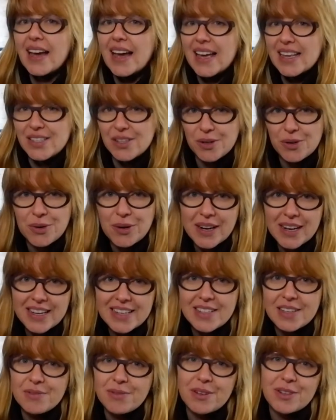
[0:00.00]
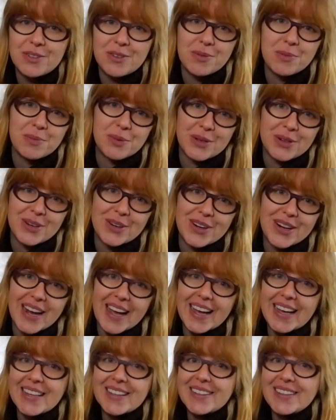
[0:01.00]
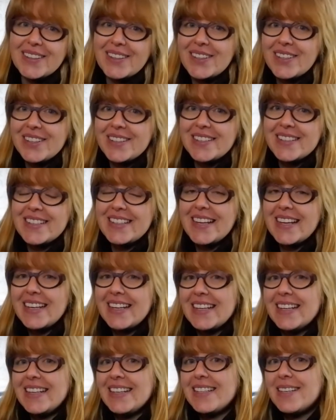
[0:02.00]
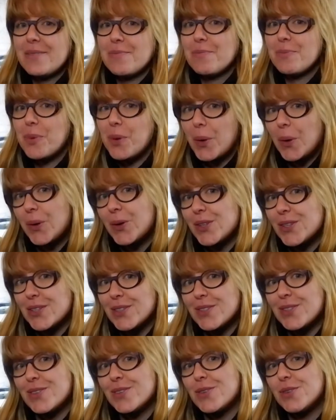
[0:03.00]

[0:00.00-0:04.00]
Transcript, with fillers: As a creative entrepreneur, I learned that it is important